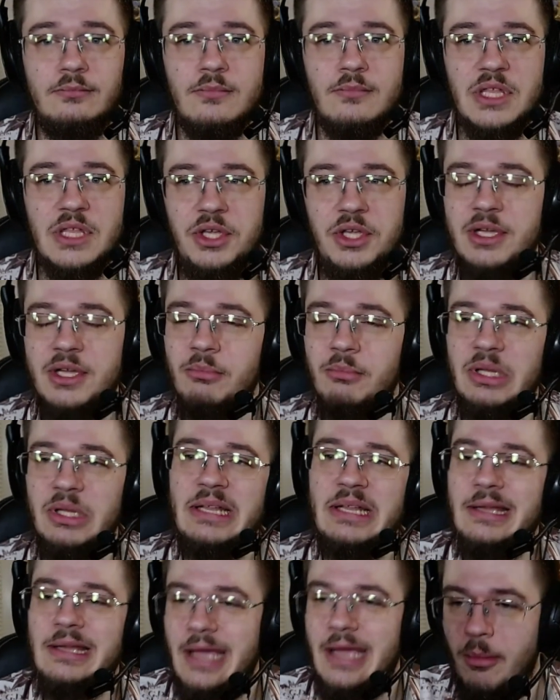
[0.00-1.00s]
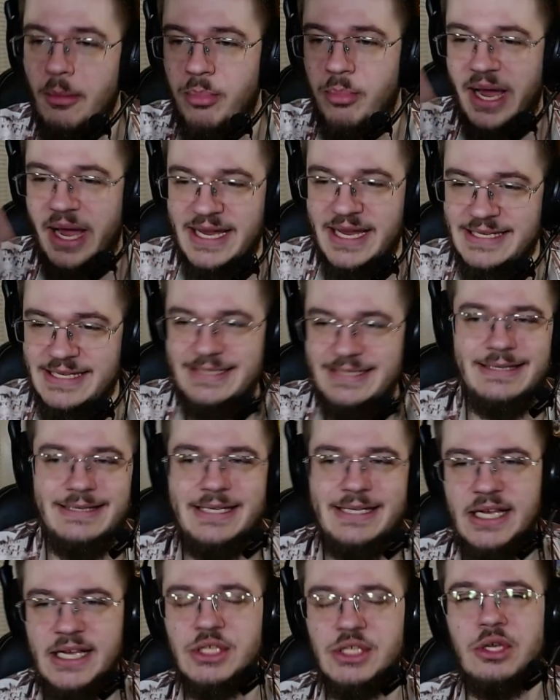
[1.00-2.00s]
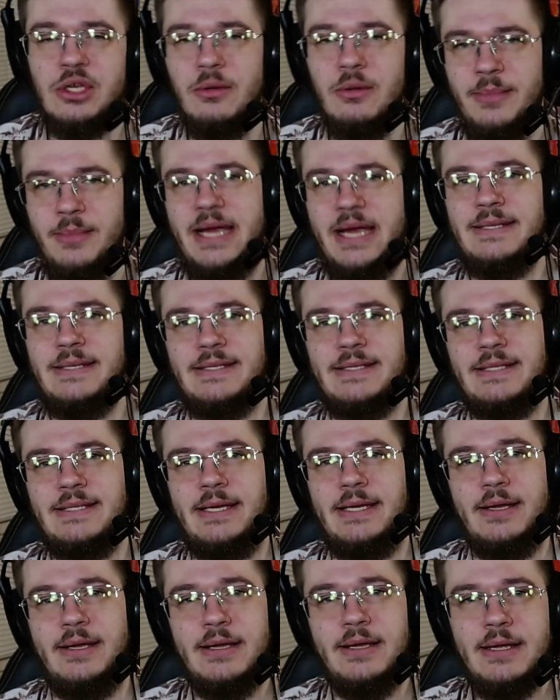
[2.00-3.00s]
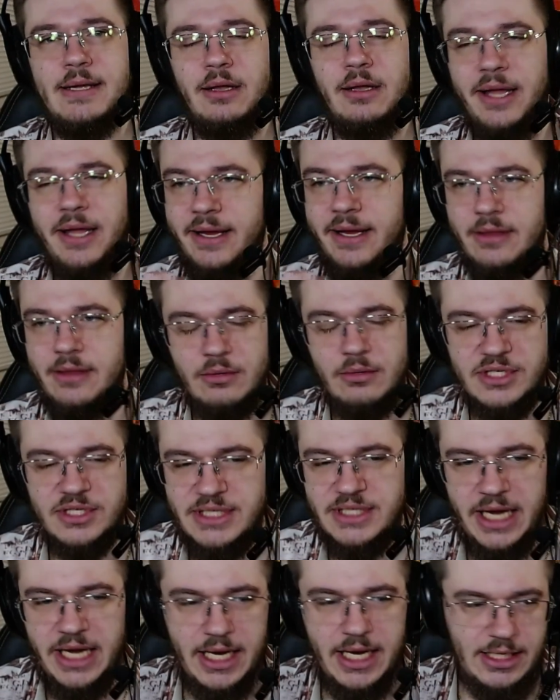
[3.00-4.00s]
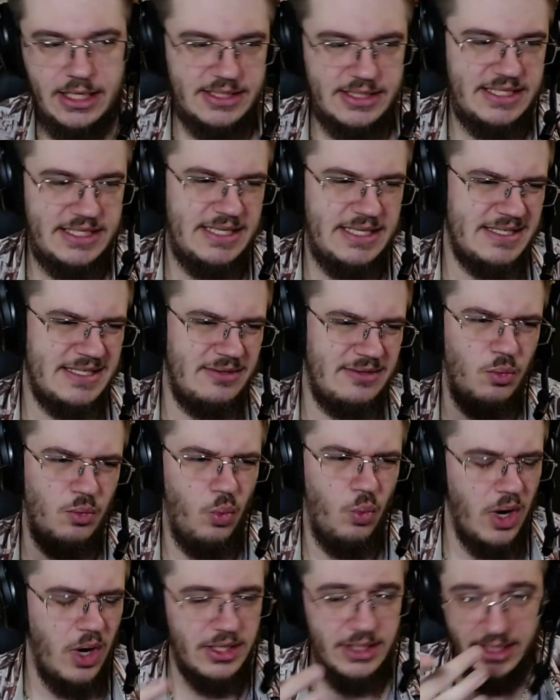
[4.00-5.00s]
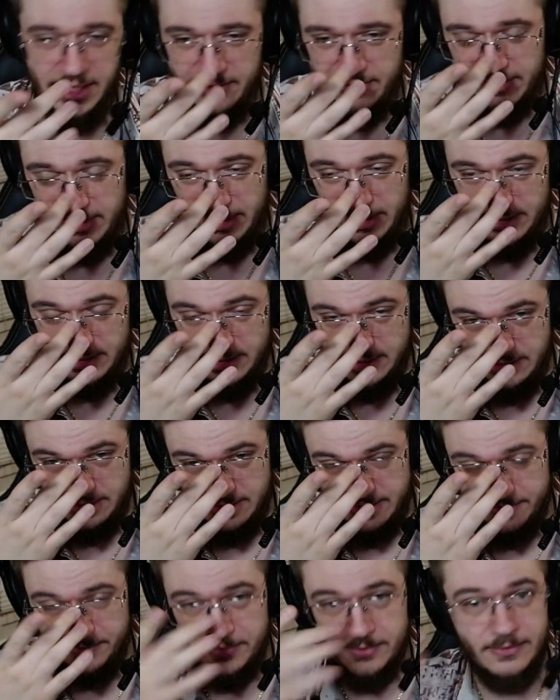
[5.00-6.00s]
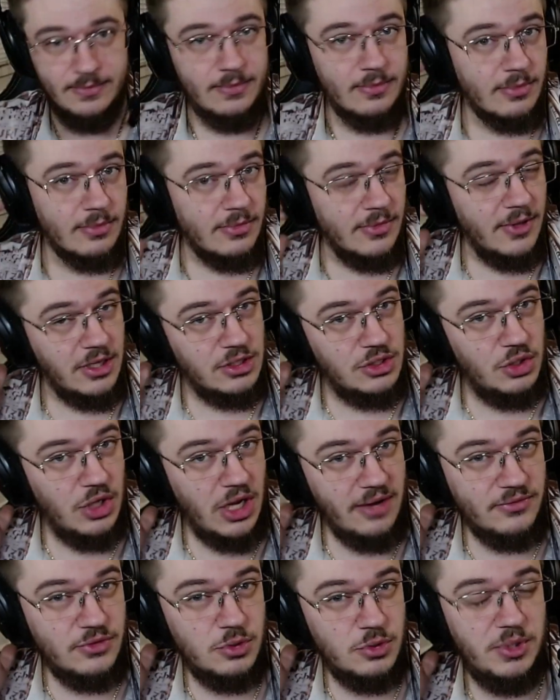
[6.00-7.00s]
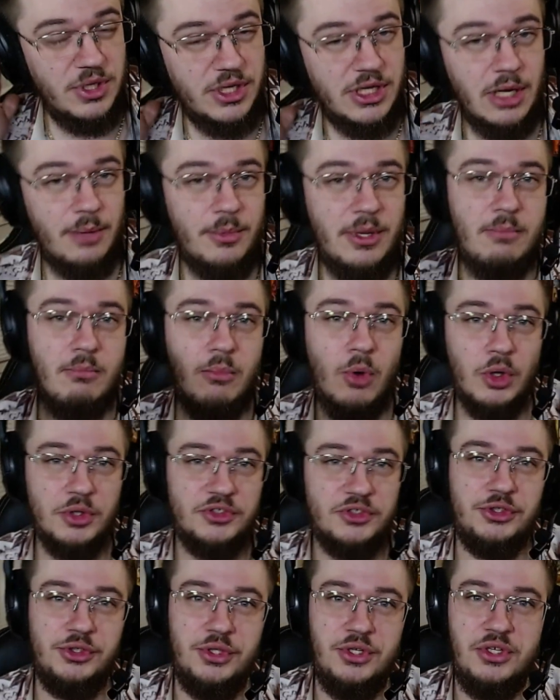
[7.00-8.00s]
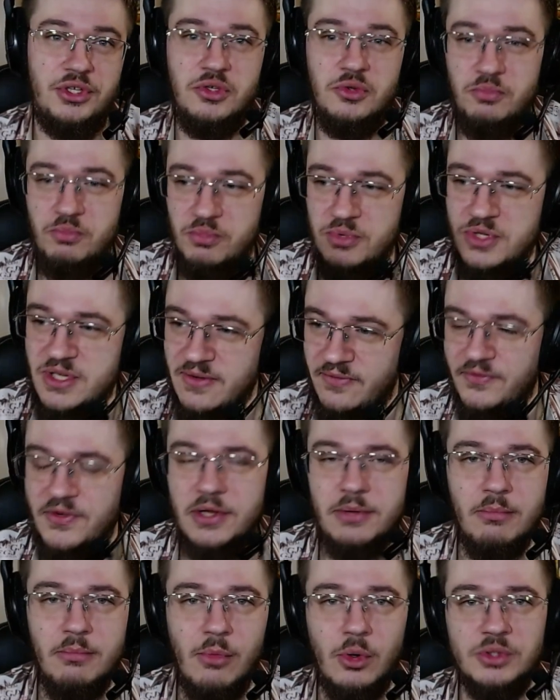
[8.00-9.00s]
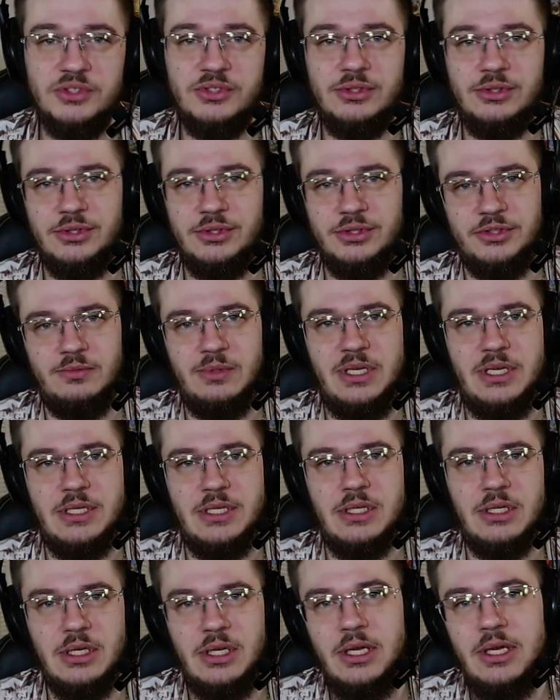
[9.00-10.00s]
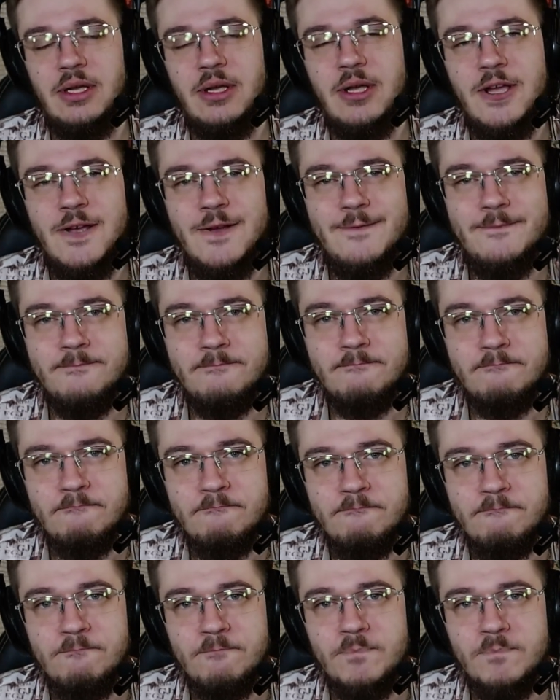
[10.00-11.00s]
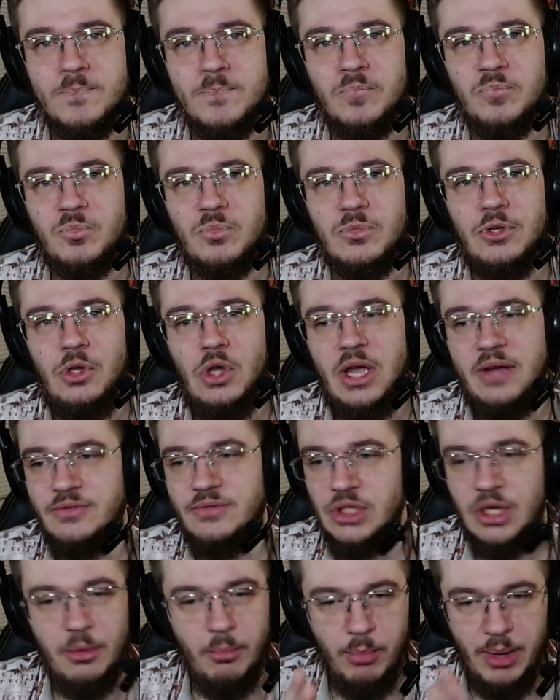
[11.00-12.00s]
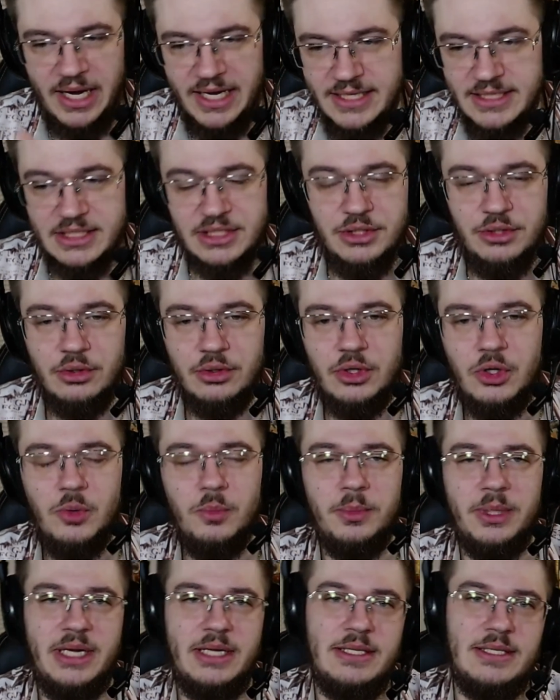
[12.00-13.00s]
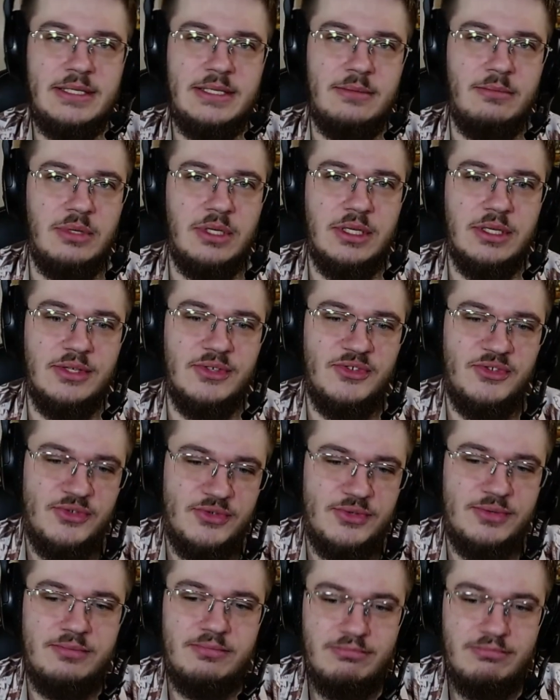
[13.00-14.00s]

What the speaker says: He completely abandoned his humanity. Like they were saying in season 1, I think. That you have to become a monster to defeat monsters, basically. You have to abandon your humanity because